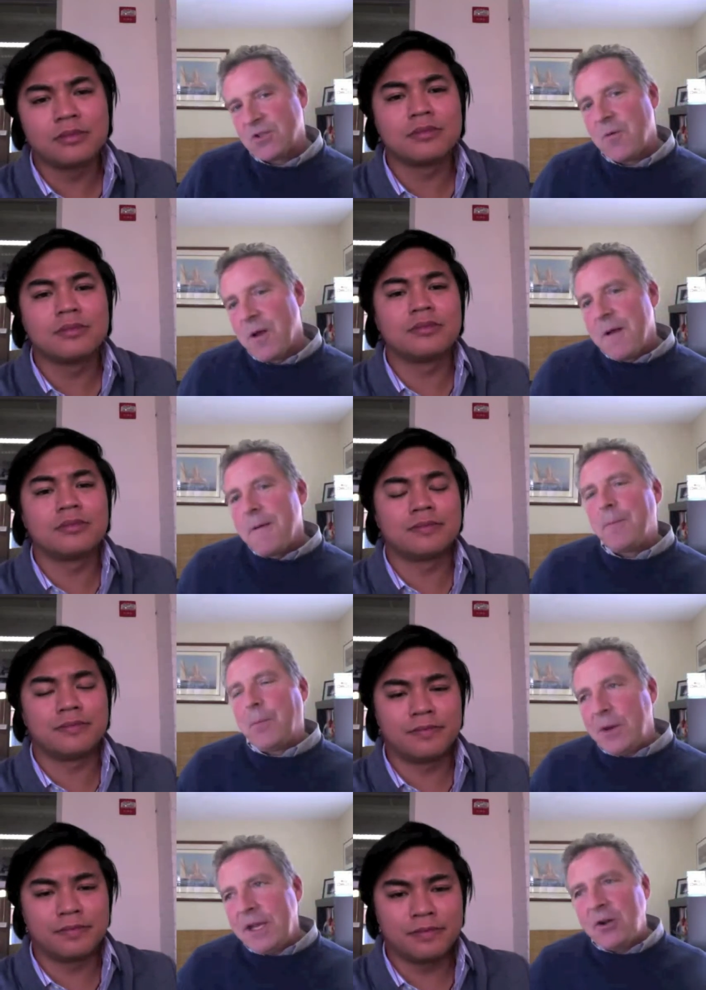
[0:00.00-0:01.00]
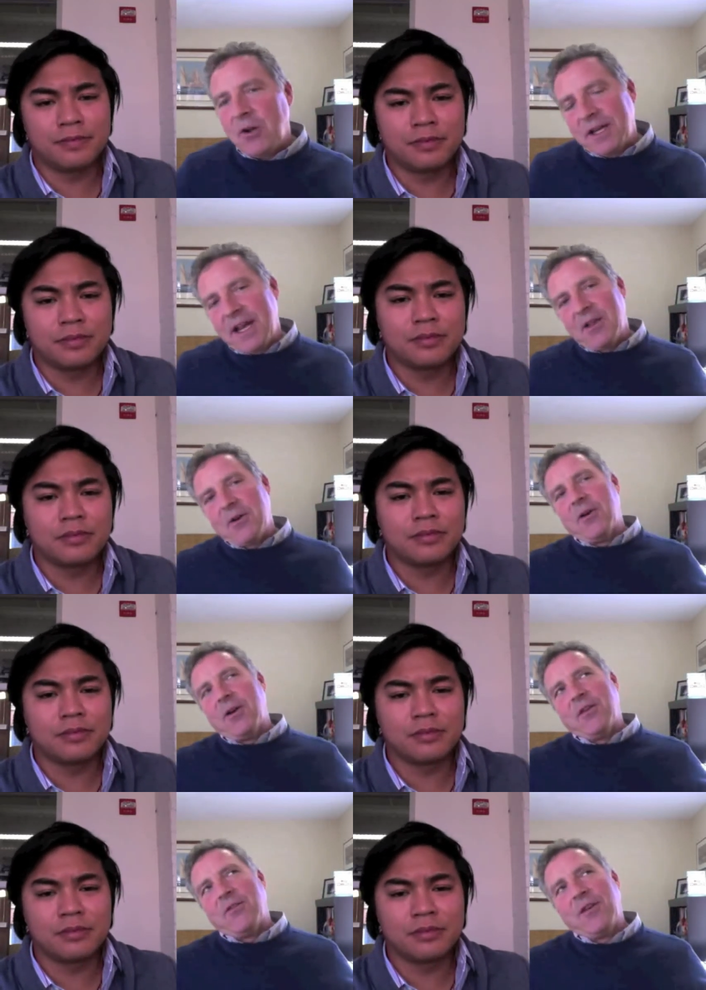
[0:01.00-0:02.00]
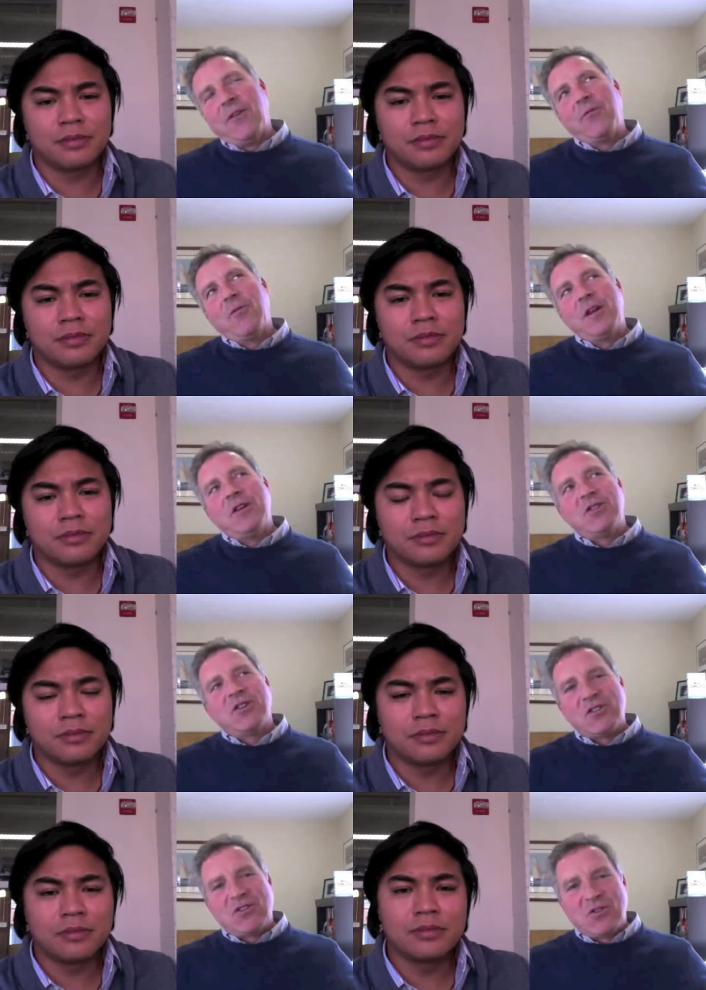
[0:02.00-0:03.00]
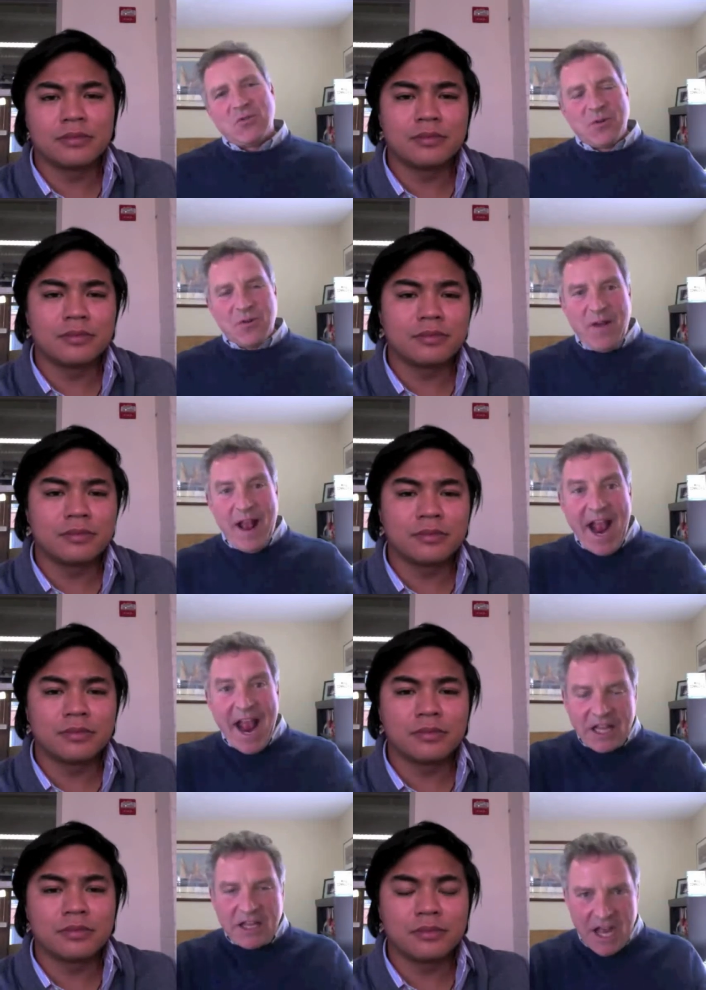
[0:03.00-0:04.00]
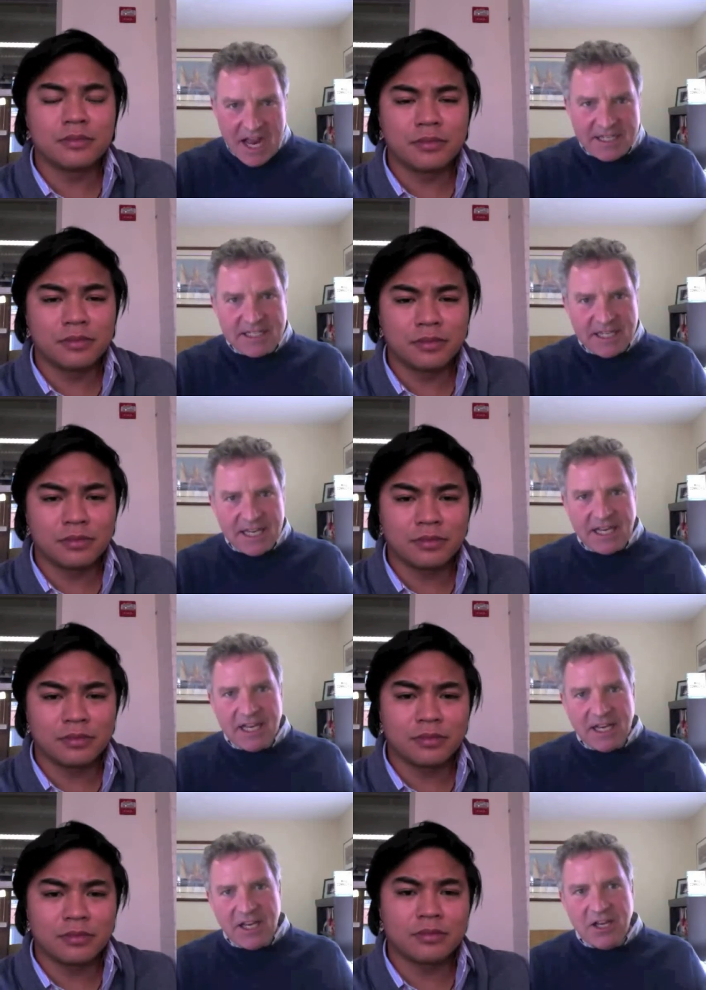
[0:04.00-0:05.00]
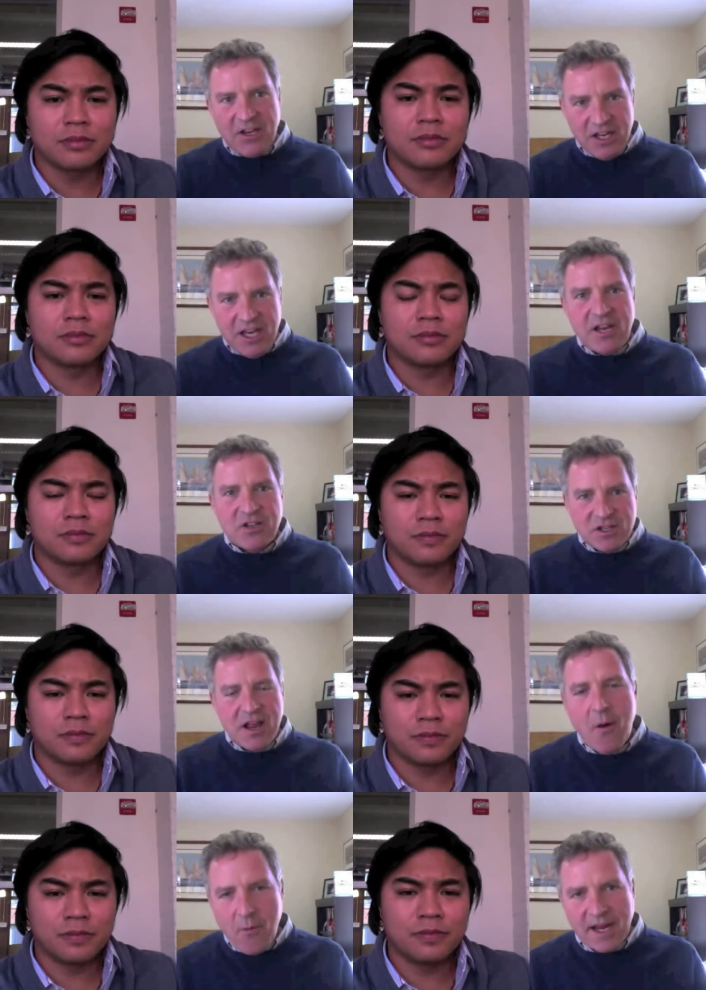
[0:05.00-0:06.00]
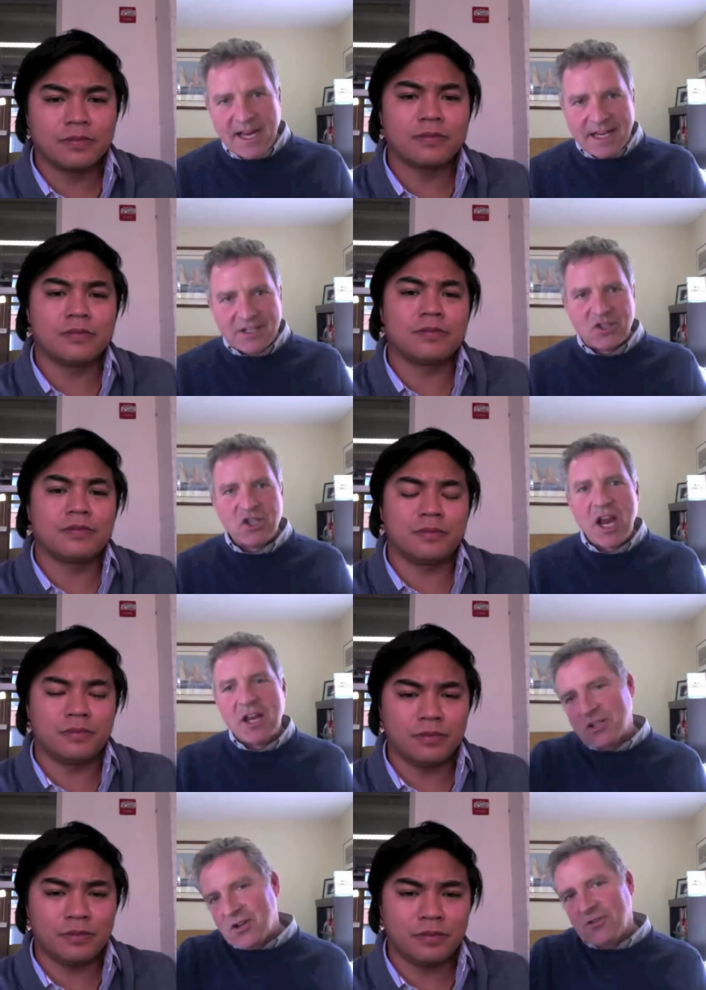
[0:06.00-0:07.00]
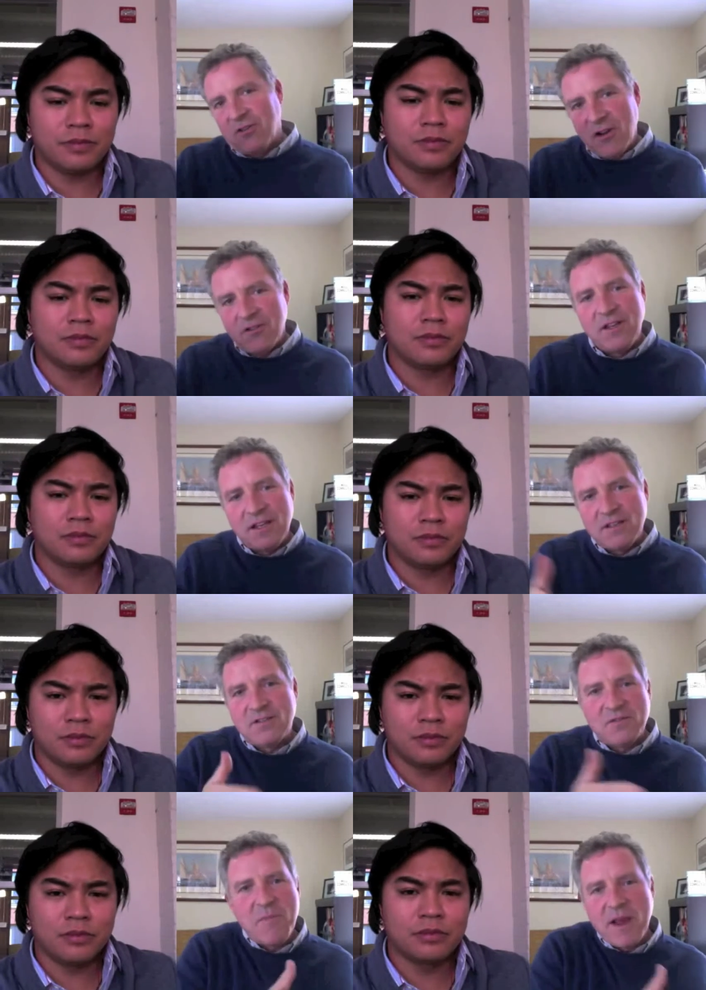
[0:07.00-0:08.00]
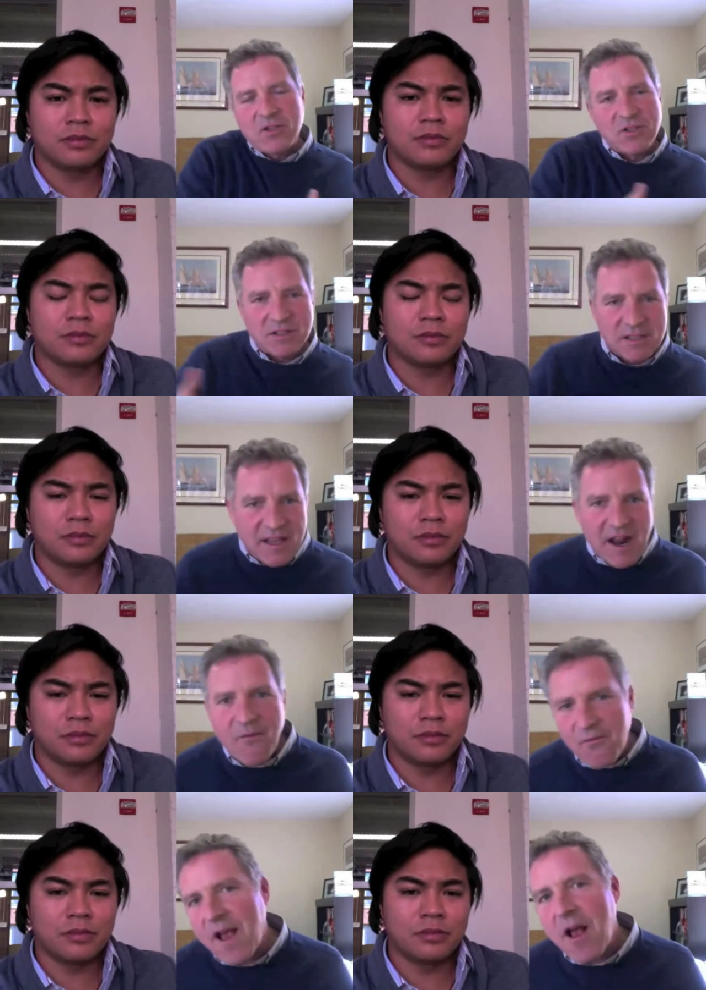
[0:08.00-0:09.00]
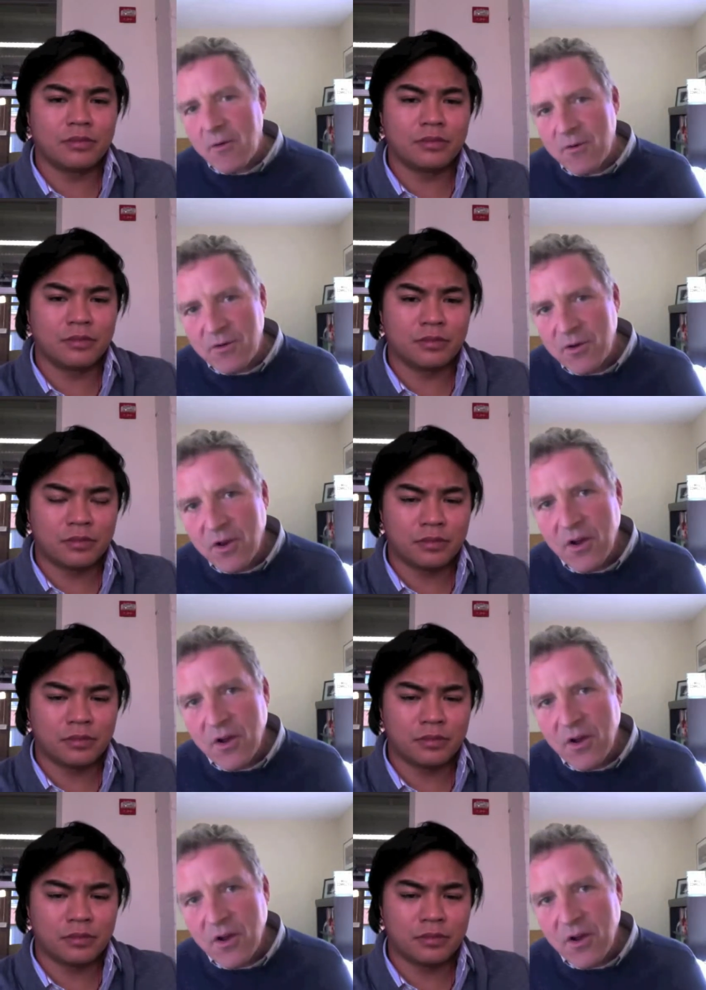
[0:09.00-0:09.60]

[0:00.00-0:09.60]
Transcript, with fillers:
Speaker 1: So putting it all together is really just sort of analyzing each networking exchange along these dimensions that I found